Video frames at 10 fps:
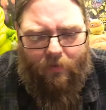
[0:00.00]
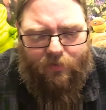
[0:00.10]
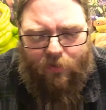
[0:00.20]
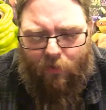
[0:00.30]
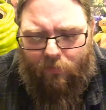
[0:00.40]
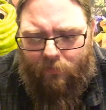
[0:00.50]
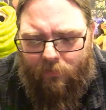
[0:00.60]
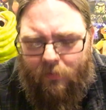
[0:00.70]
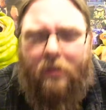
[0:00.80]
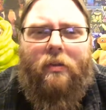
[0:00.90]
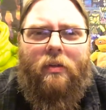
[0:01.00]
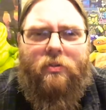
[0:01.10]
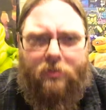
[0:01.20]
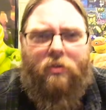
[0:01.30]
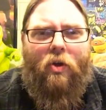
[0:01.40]
so
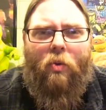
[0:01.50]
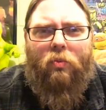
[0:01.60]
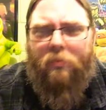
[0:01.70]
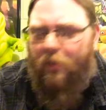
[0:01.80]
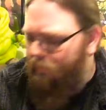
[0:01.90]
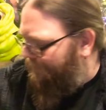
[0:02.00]
took her home with me.